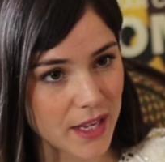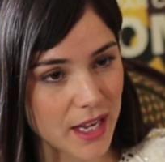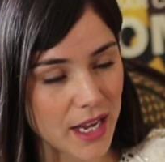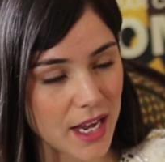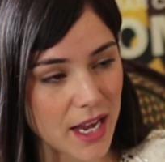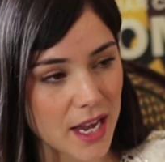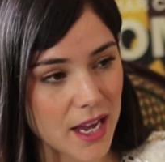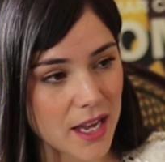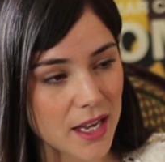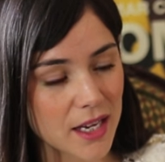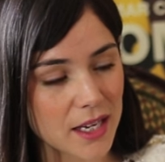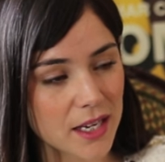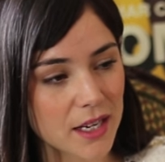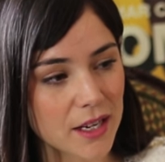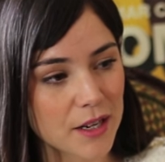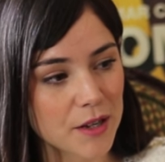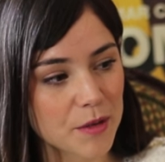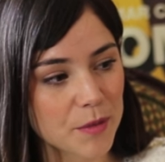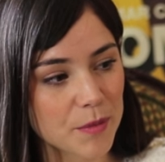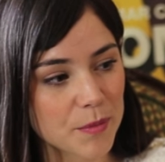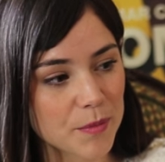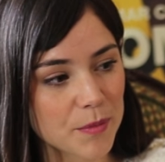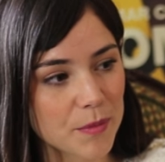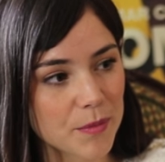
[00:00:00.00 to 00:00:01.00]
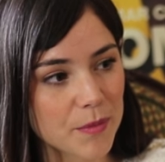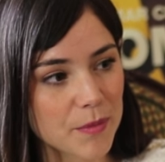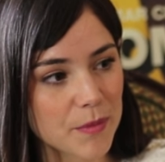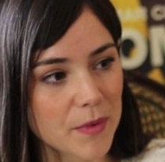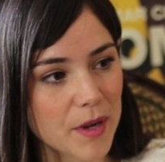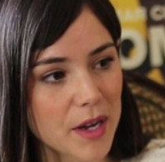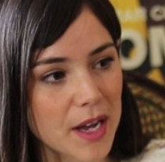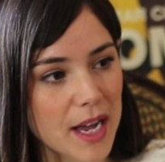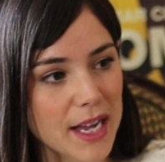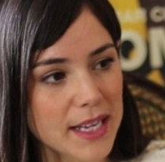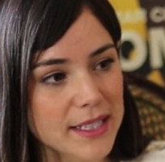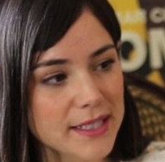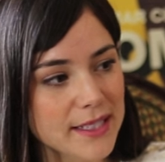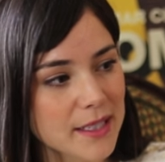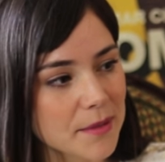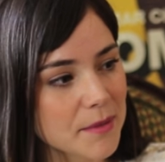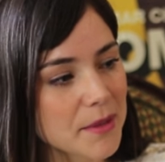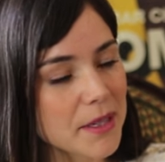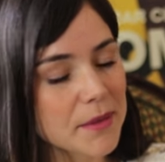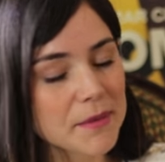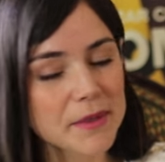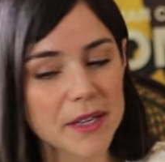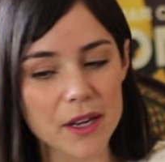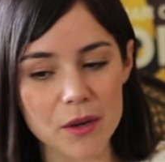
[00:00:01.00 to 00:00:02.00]
And
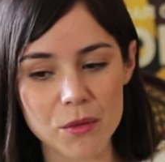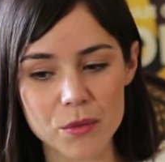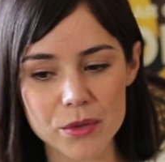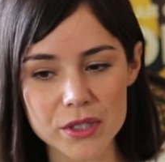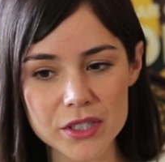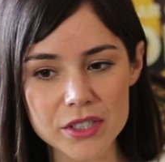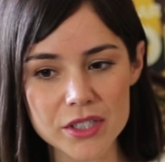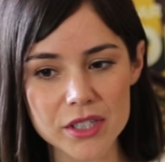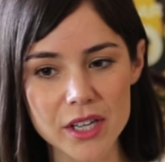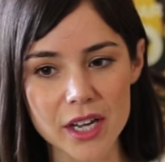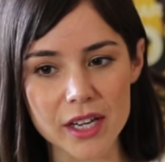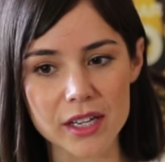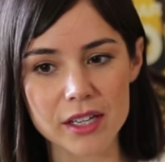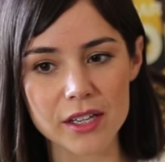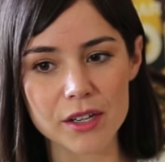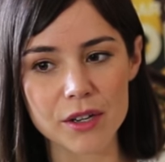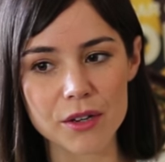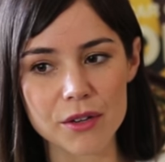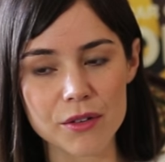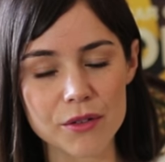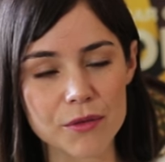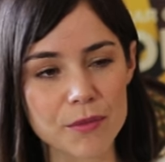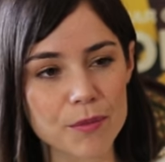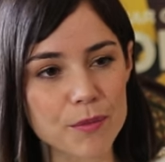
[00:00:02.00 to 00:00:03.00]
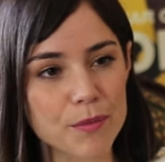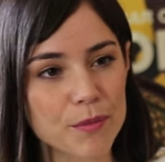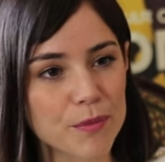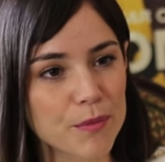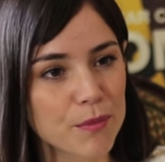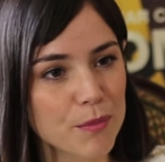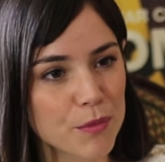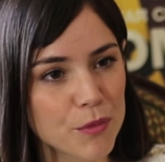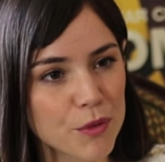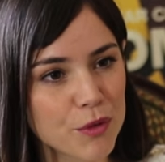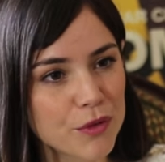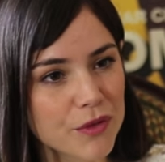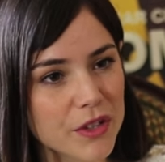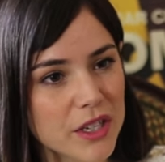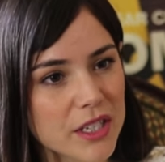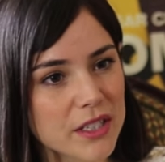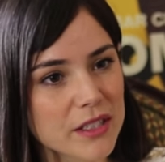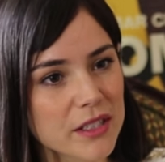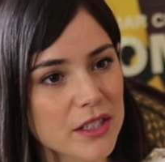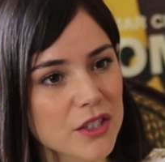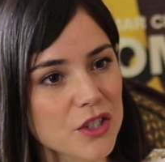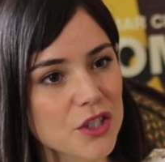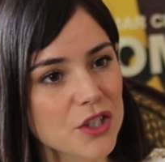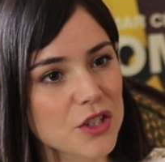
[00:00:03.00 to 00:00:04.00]
sometimes I wished I could go to
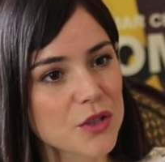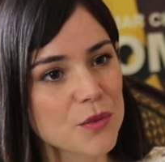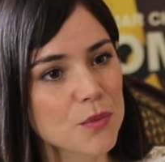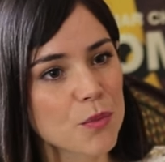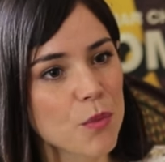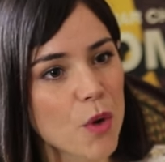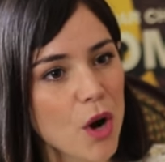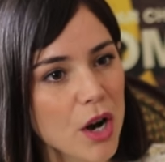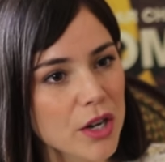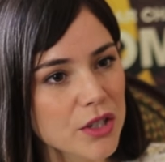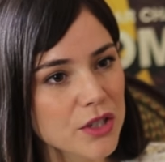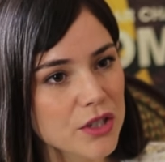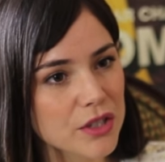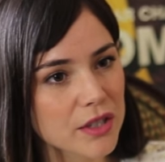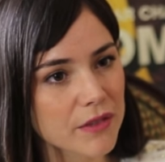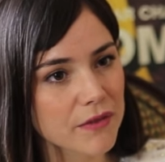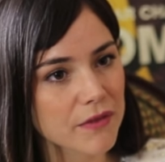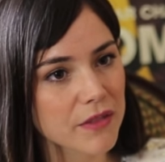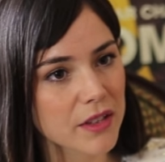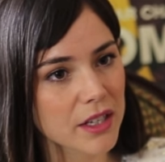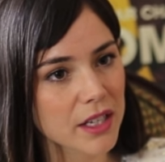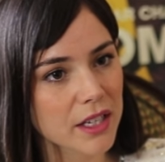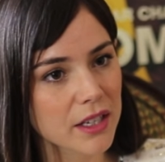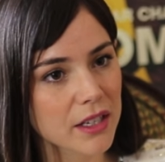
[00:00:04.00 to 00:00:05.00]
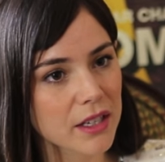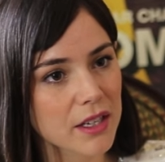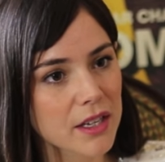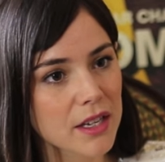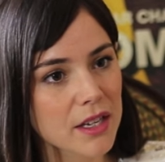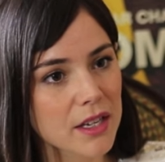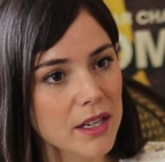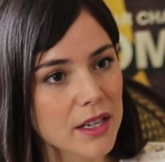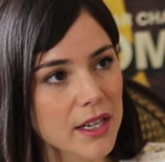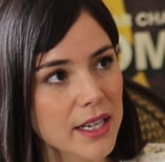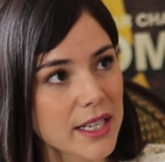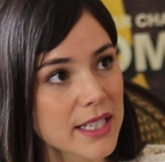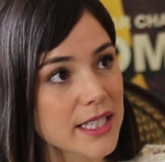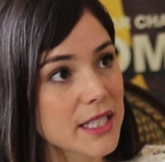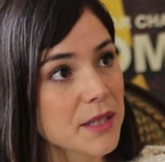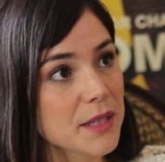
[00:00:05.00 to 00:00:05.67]
movies and just watch something in